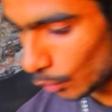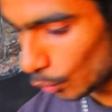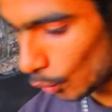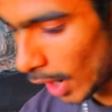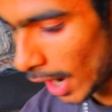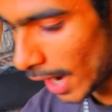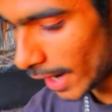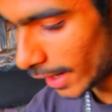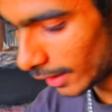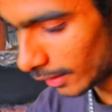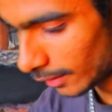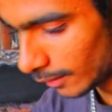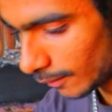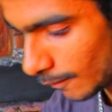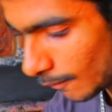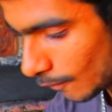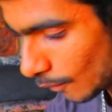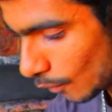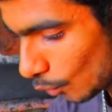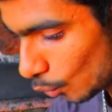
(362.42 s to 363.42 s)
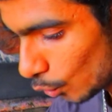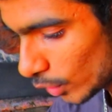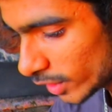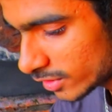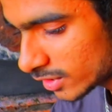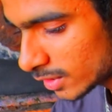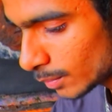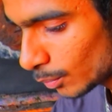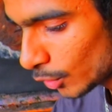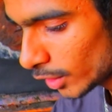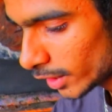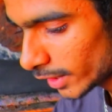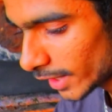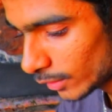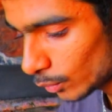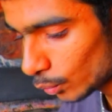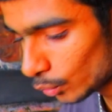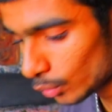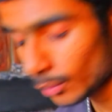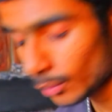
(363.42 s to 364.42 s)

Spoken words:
why? What's the point? Like